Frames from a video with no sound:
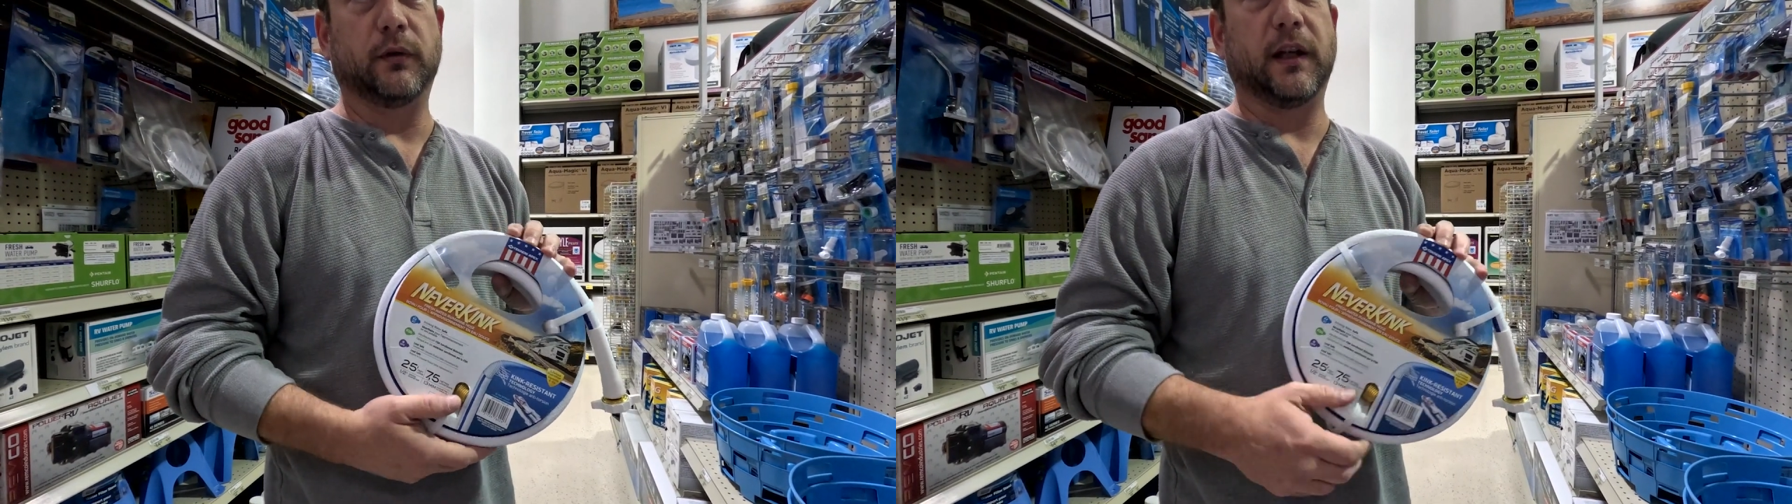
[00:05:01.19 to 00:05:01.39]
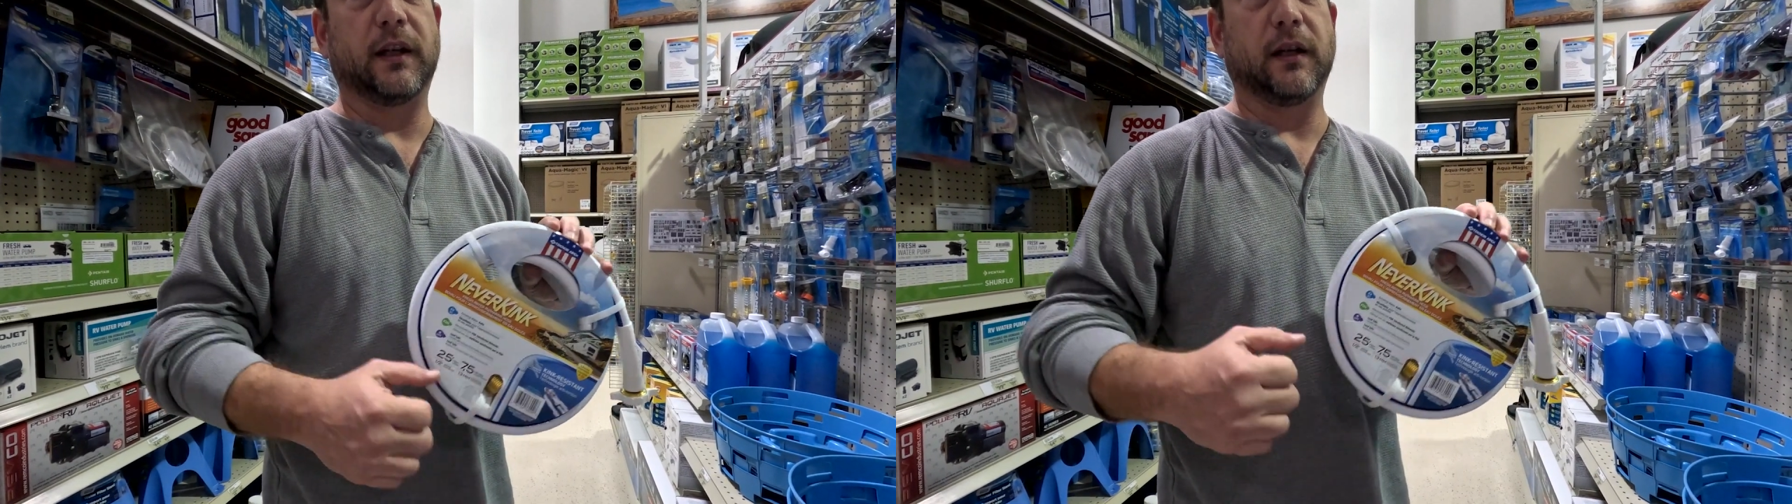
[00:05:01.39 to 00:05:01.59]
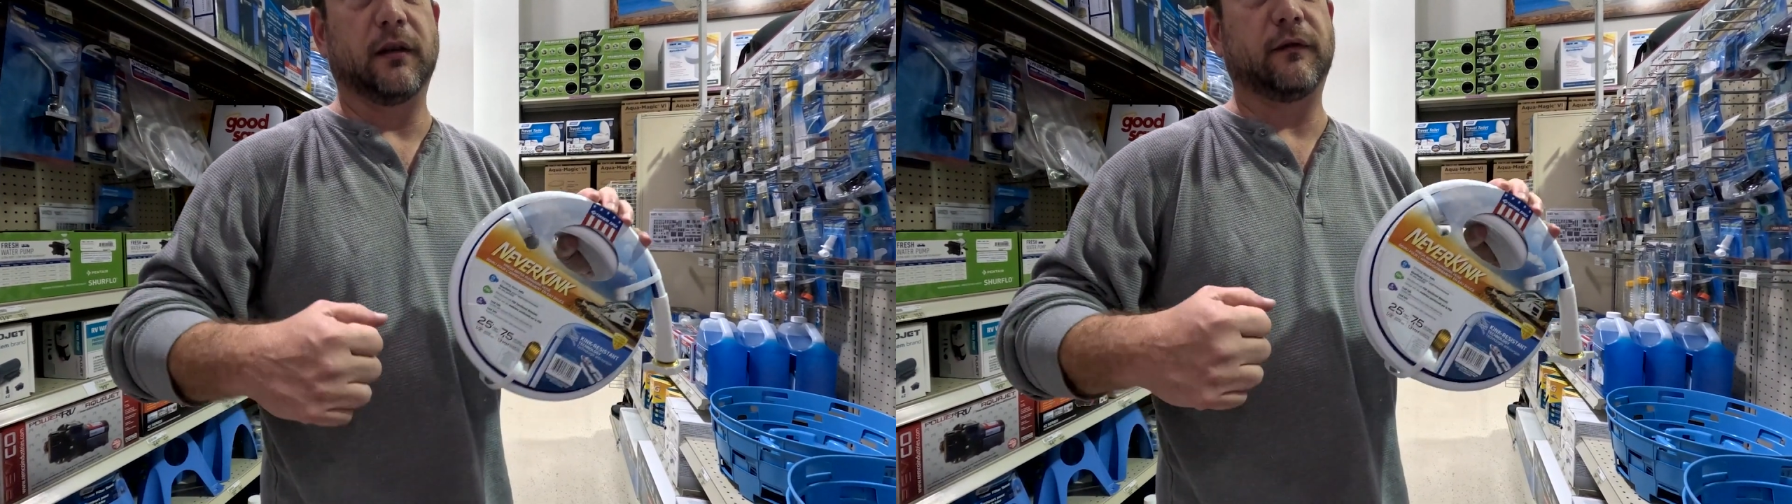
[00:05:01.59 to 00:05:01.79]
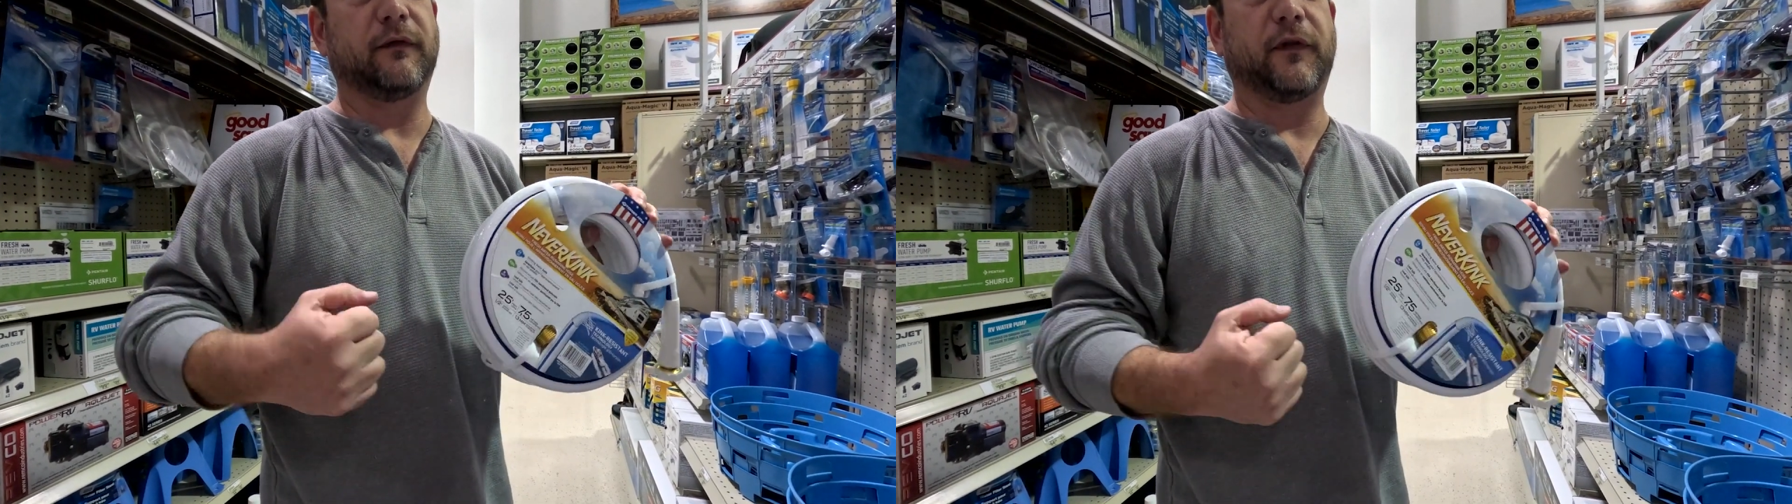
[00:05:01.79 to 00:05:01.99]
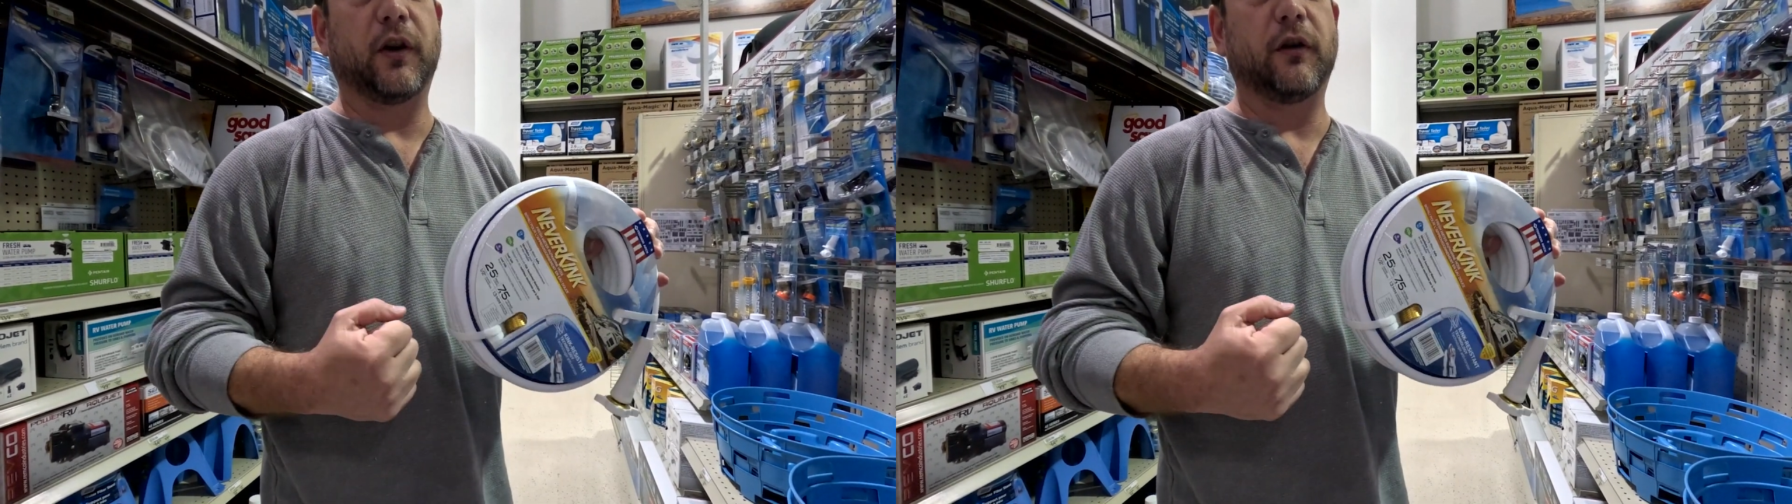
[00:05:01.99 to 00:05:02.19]
they get
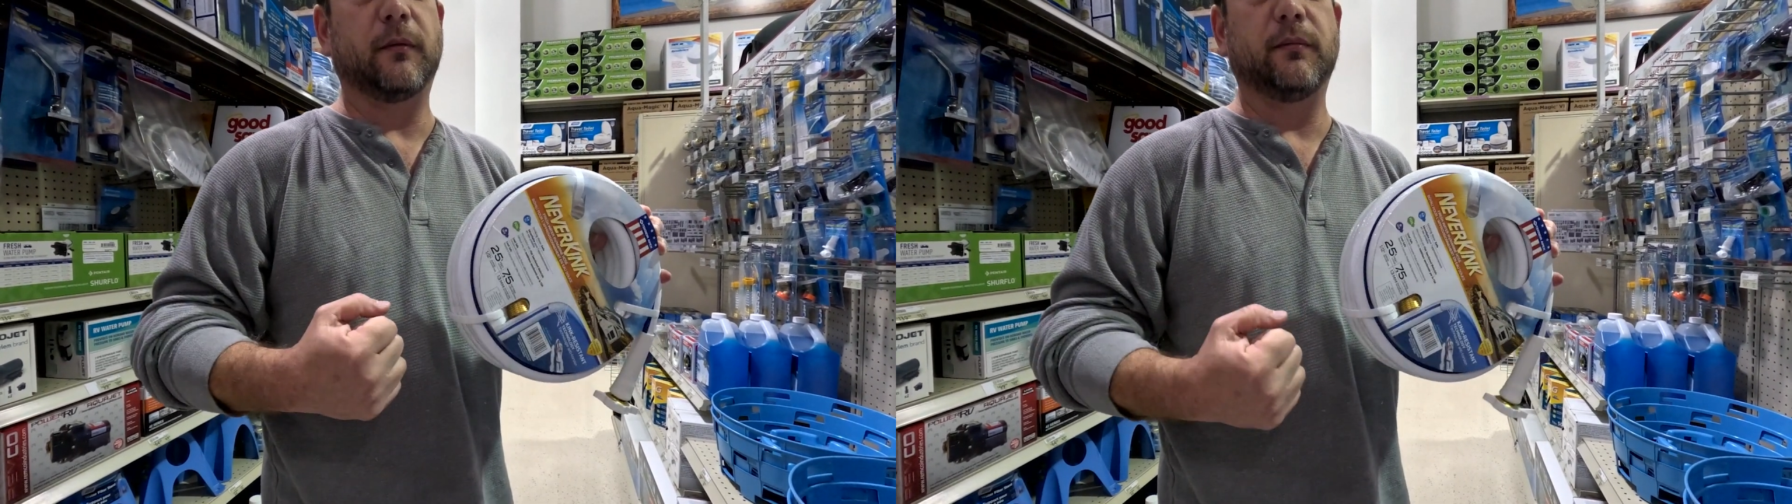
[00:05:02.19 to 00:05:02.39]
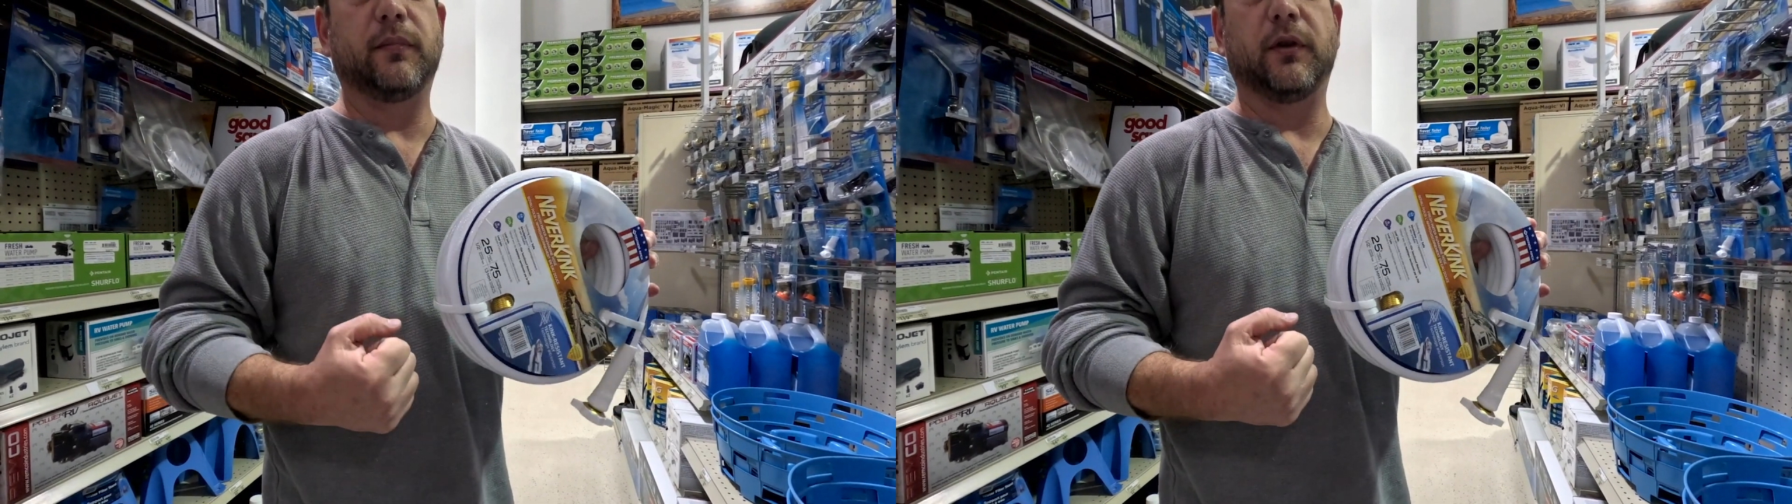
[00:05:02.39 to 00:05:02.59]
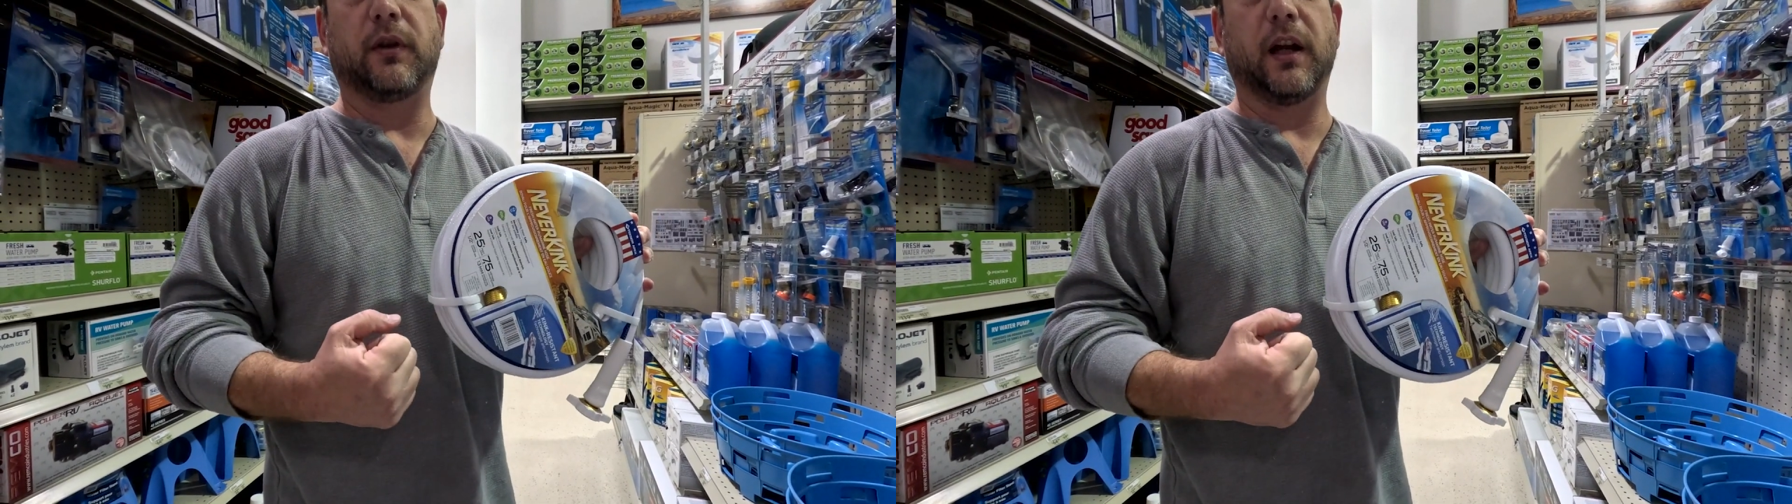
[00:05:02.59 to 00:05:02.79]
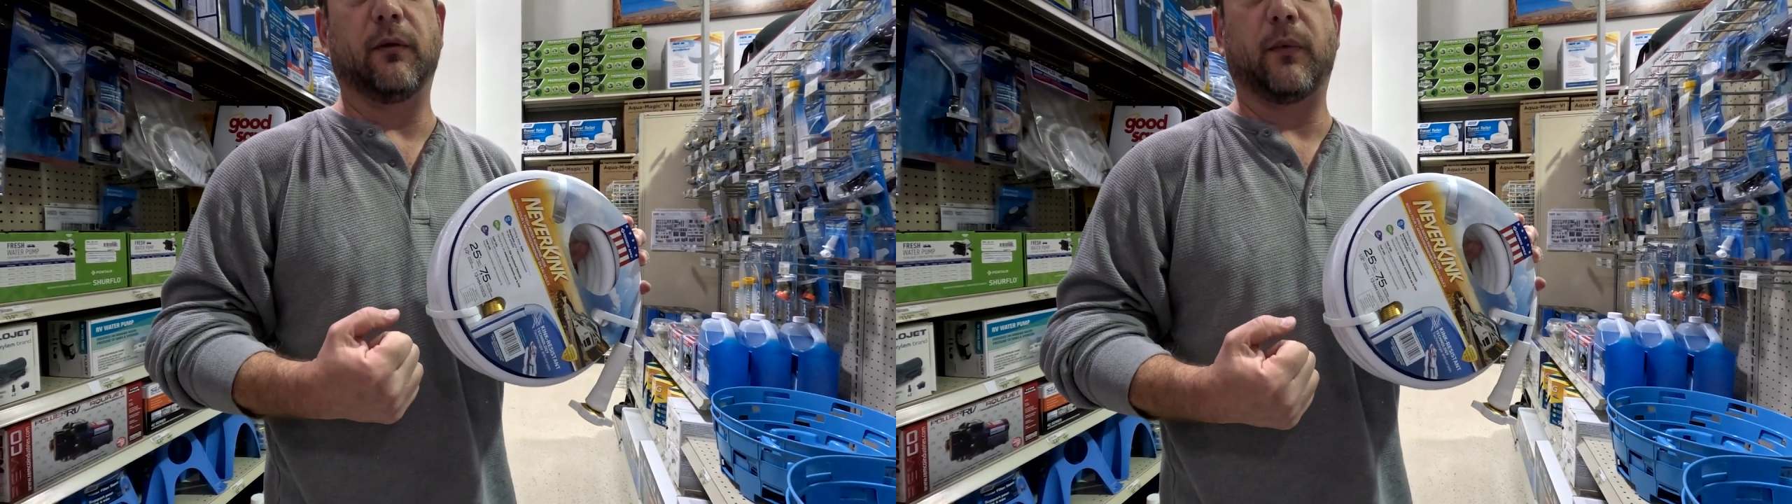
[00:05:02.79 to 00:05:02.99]
firm, you can't